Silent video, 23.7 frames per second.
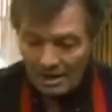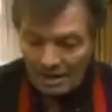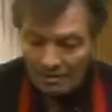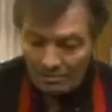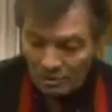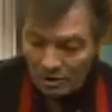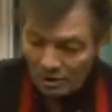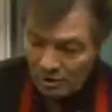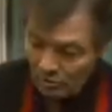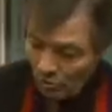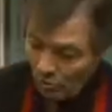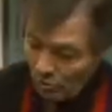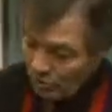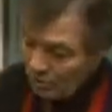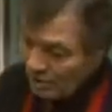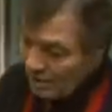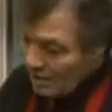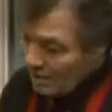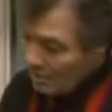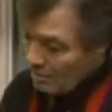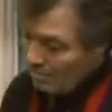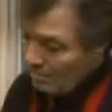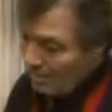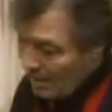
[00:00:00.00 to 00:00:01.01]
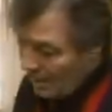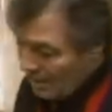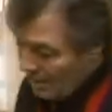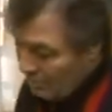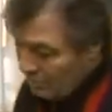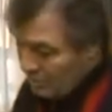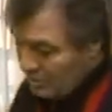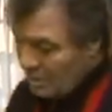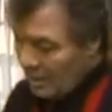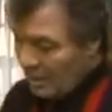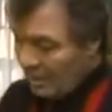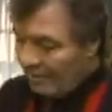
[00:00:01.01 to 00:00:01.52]
But it won't get black.
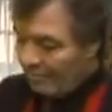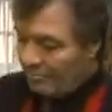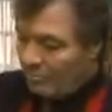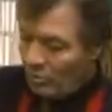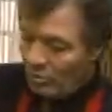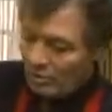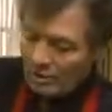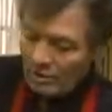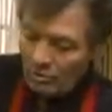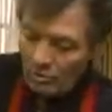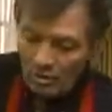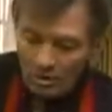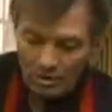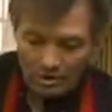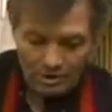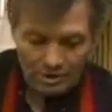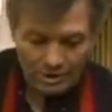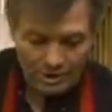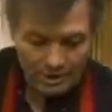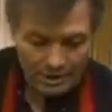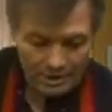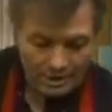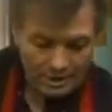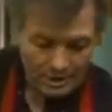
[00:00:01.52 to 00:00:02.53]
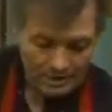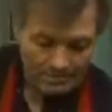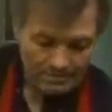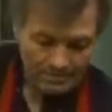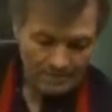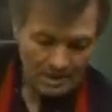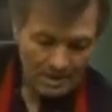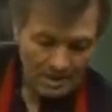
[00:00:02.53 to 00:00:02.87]
You see, I have boiling water here.